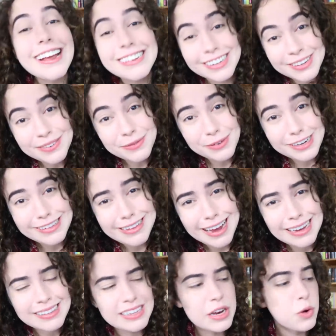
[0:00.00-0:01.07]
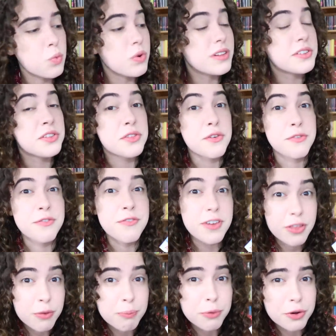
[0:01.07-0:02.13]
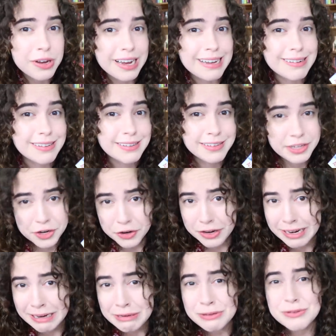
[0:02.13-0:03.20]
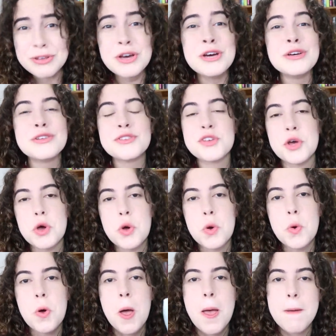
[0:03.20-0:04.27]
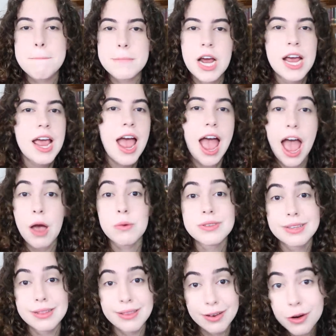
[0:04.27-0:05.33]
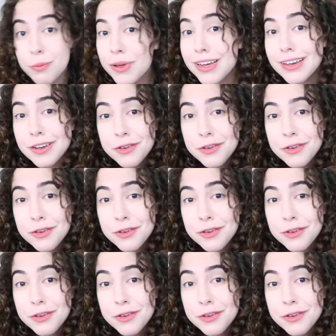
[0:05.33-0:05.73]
I didn't realize that it was the fifth book in a series, so I was a little bit